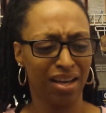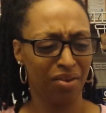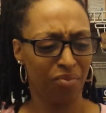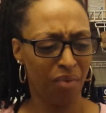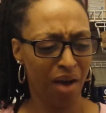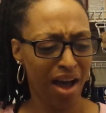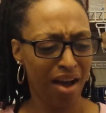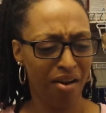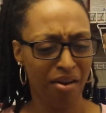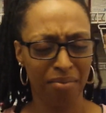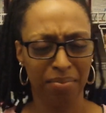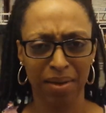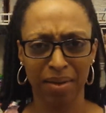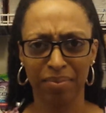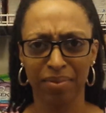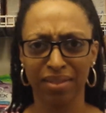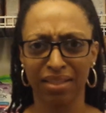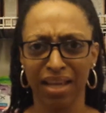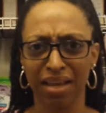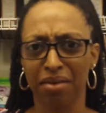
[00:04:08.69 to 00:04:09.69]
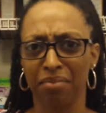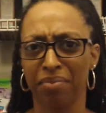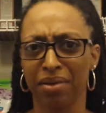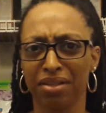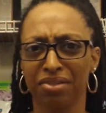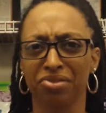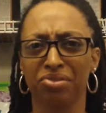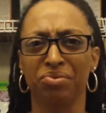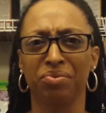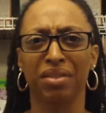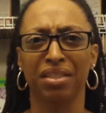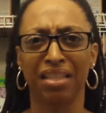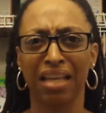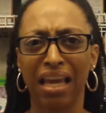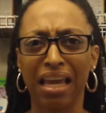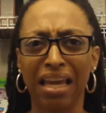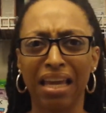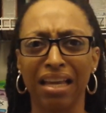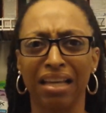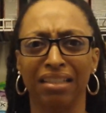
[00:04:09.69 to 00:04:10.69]
why are people taking pictures with
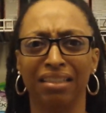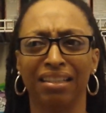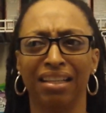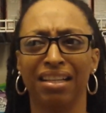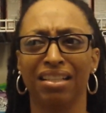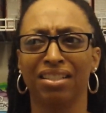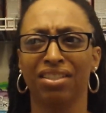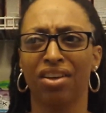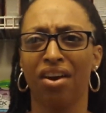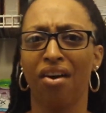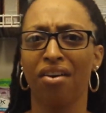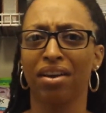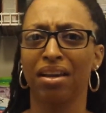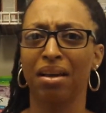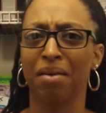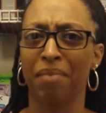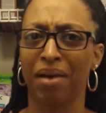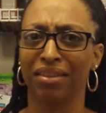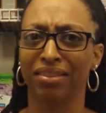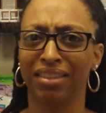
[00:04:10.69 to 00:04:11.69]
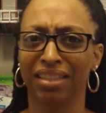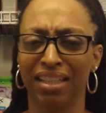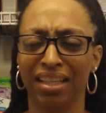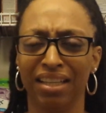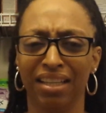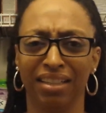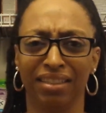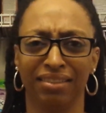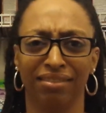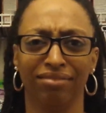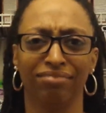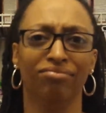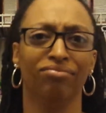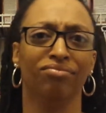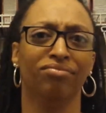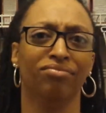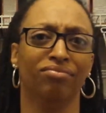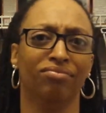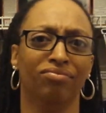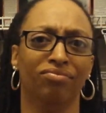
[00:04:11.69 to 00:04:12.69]
tea and talking about tea, and
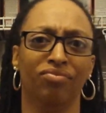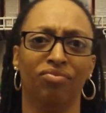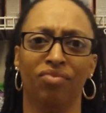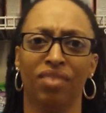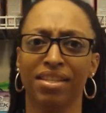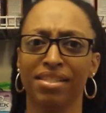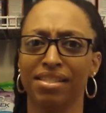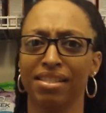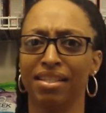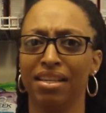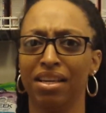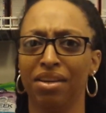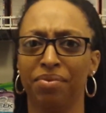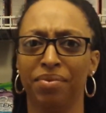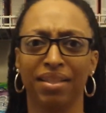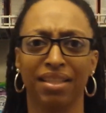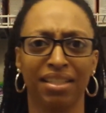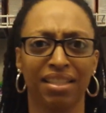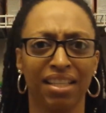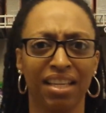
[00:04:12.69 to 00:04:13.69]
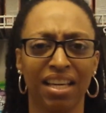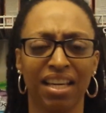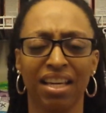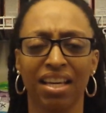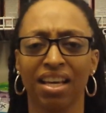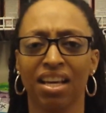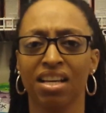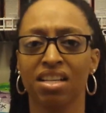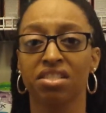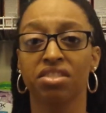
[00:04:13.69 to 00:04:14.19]
what's the deal with the tea?